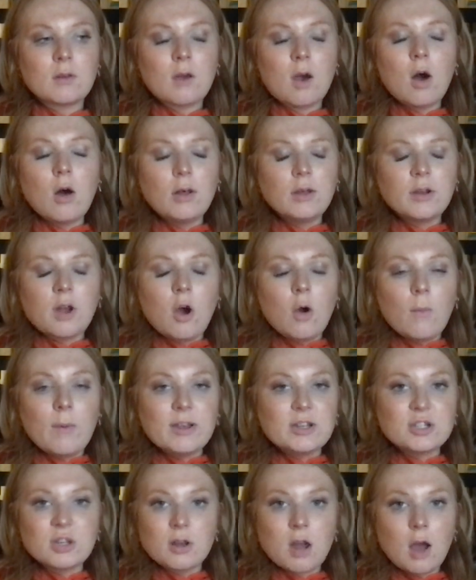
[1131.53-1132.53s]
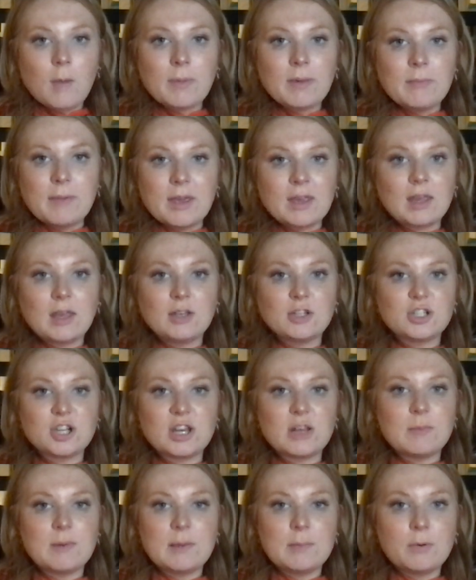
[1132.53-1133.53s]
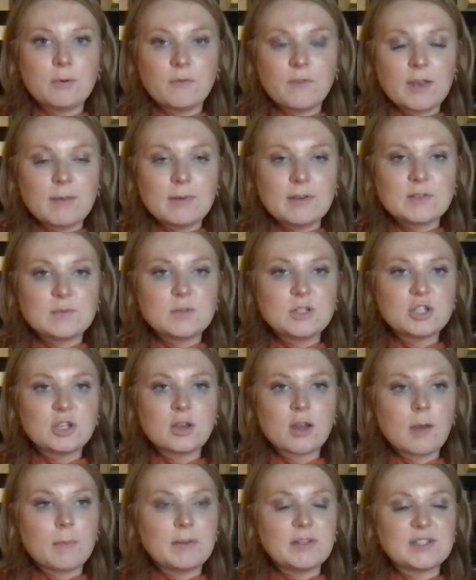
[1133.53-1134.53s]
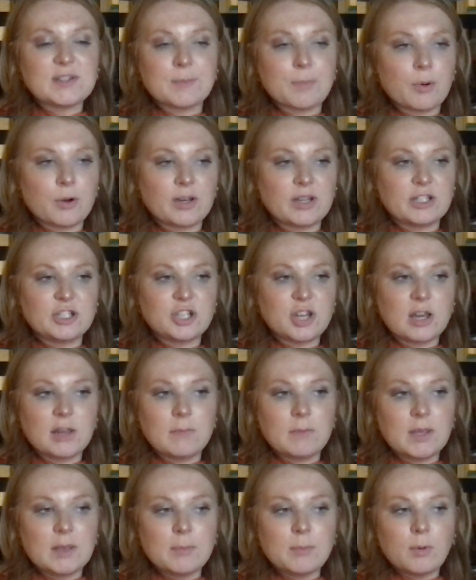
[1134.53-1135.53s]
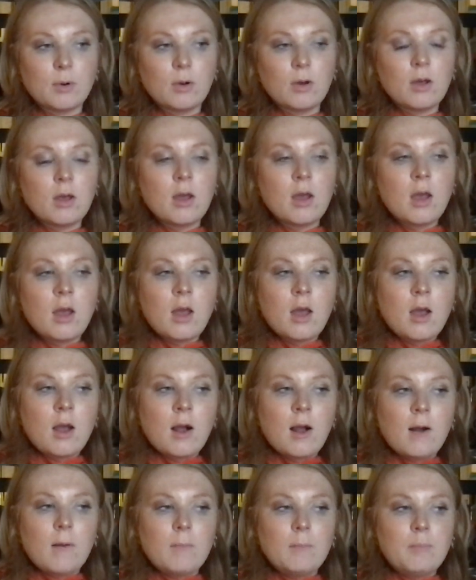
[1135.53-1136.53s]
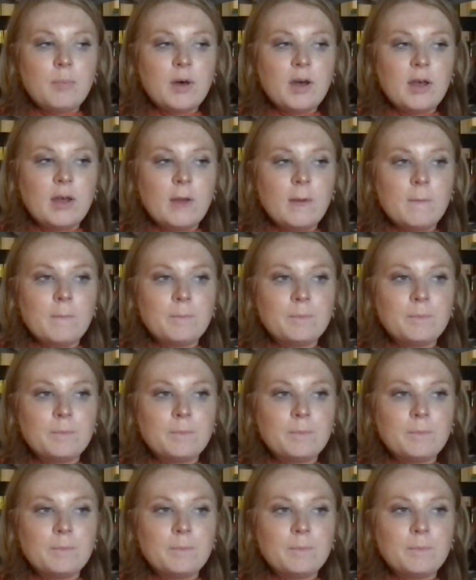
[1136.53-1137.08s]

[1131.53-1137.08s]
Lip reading: all in all, we should not be making shitty people famous. We should not be supporting shitty people. But